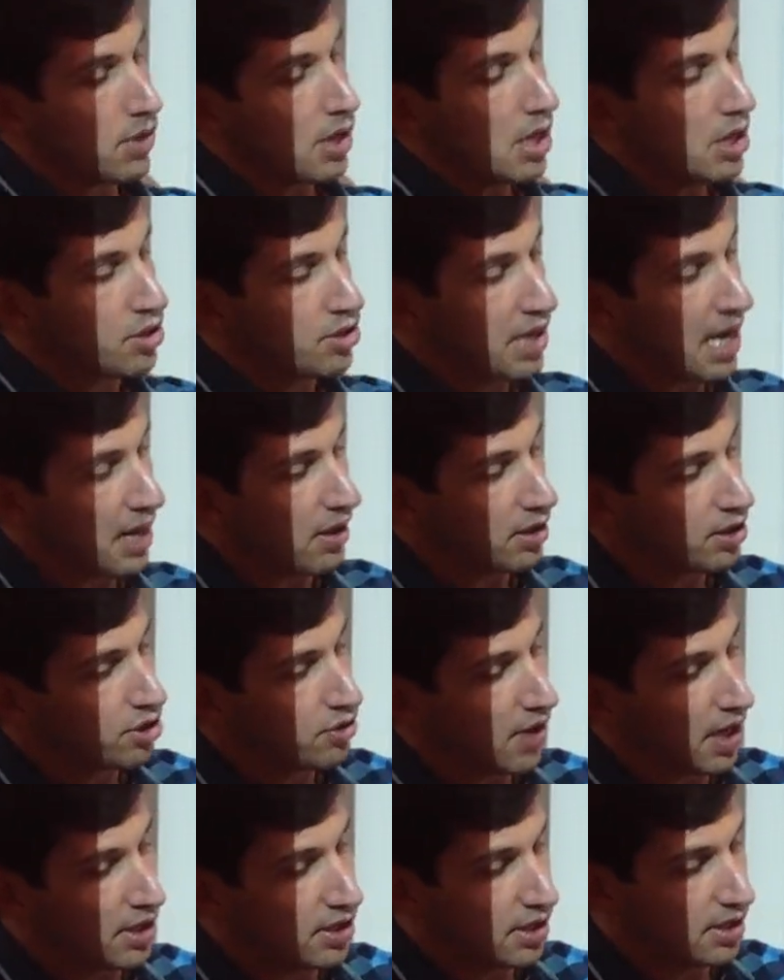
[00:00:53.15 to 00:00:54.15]
So now let's
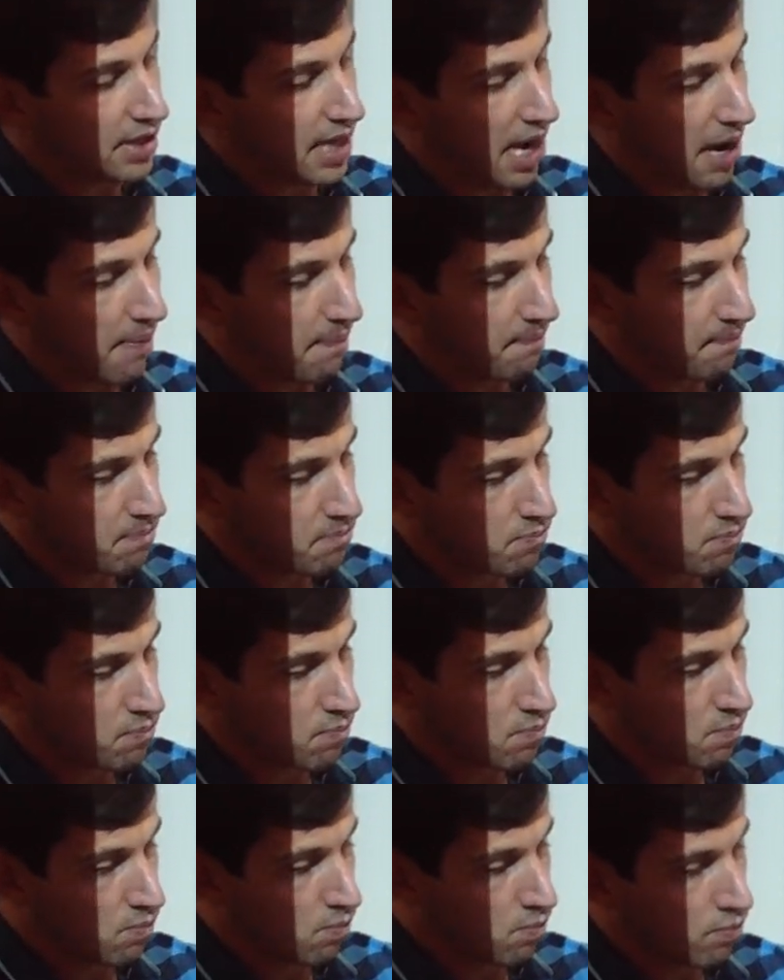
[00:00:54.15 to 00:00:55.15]
stretch this out.
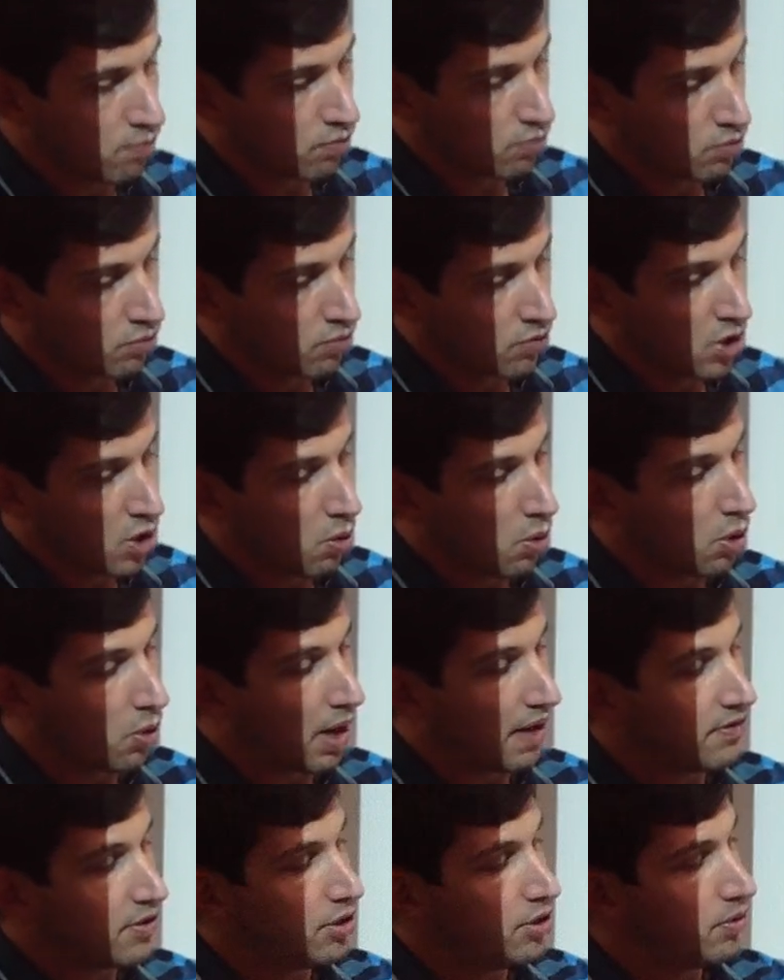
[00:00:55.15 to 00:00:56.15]
What do I
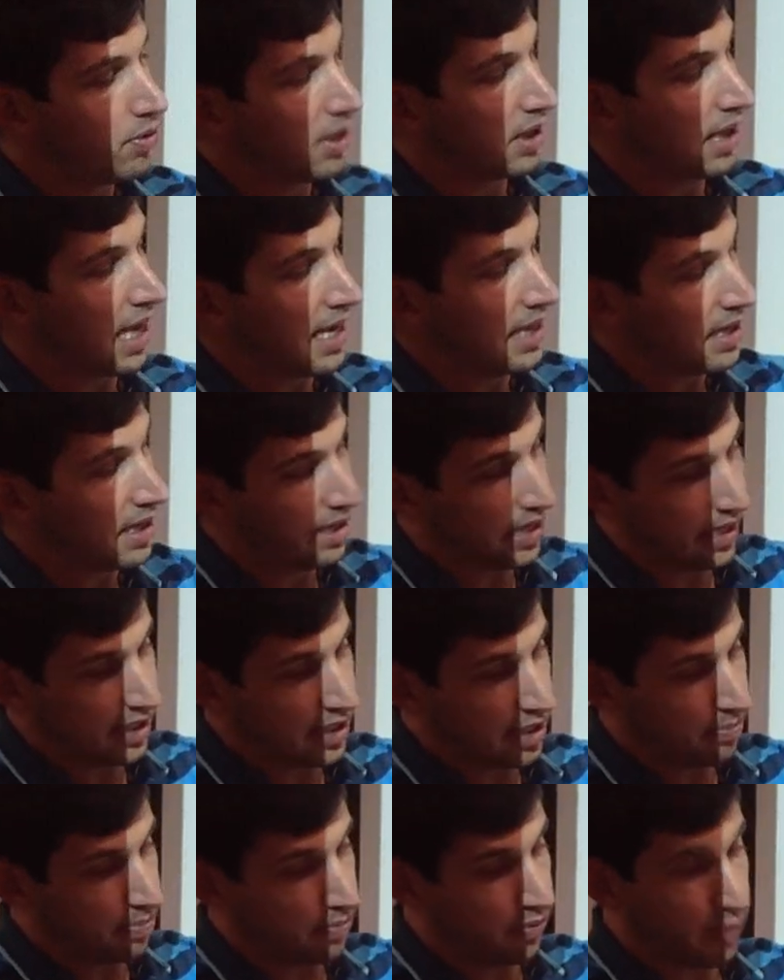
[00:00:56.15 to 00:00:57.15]
have to do to lengthen the
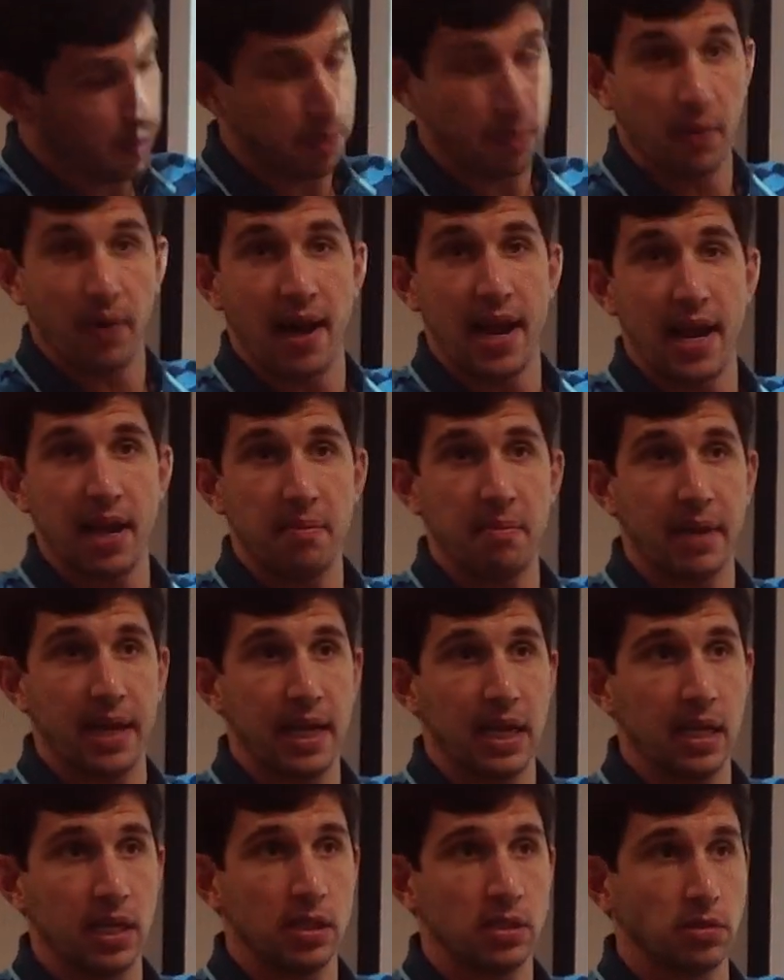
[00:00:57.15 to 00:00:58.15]
distance between point A and B?
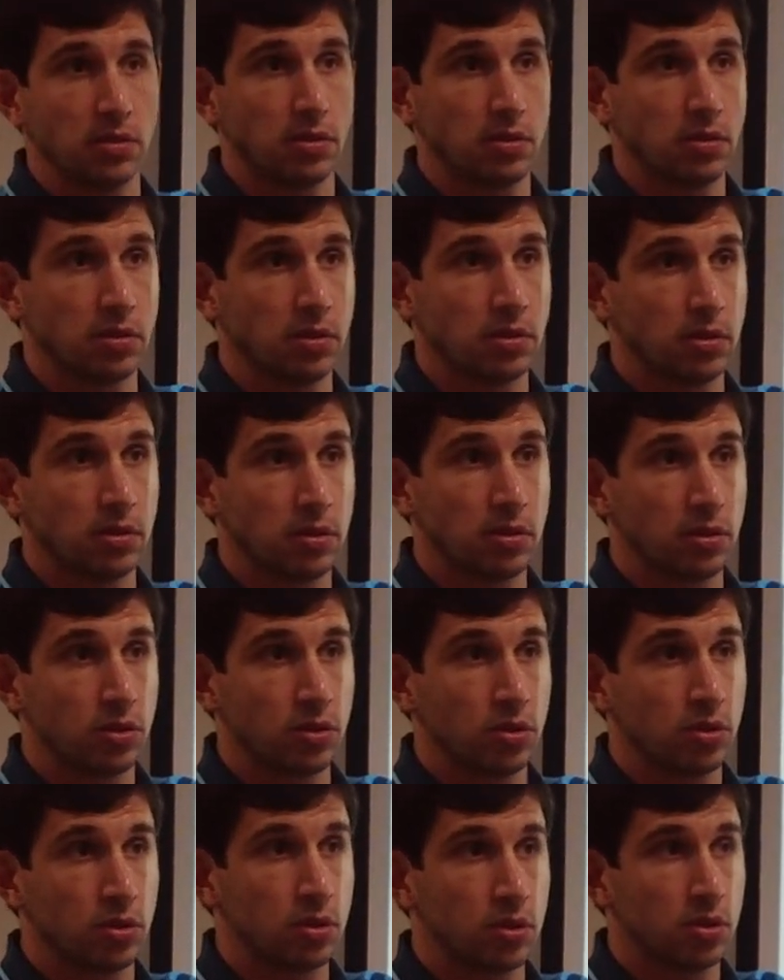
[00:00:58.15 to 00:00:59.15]

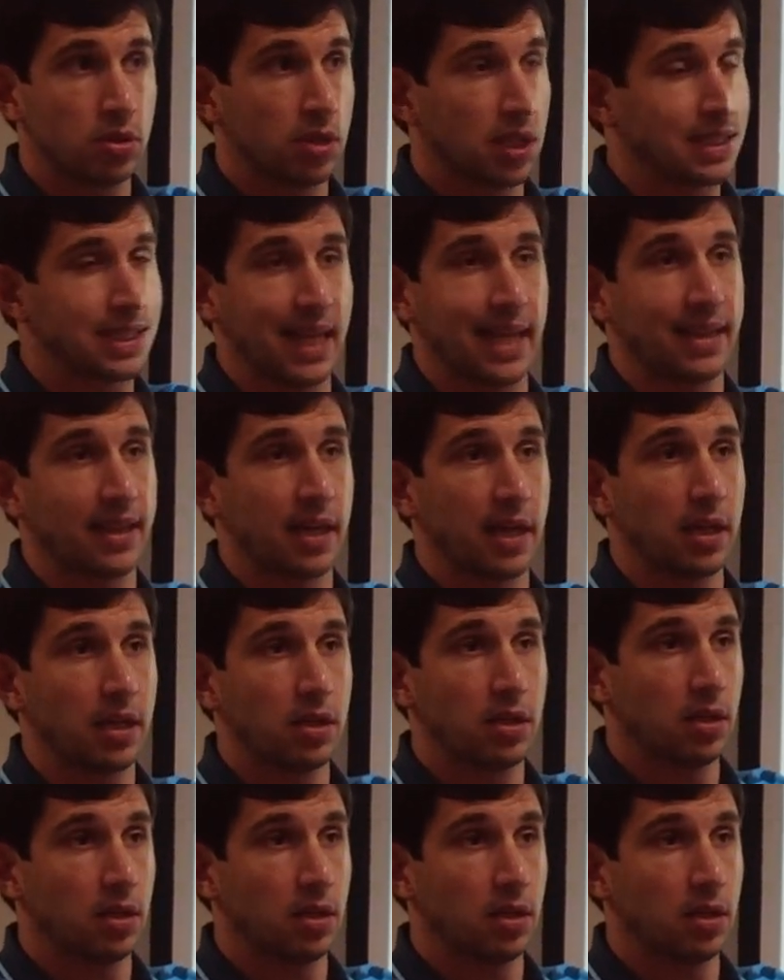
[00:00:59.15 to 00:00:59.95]
Let's lengthen it.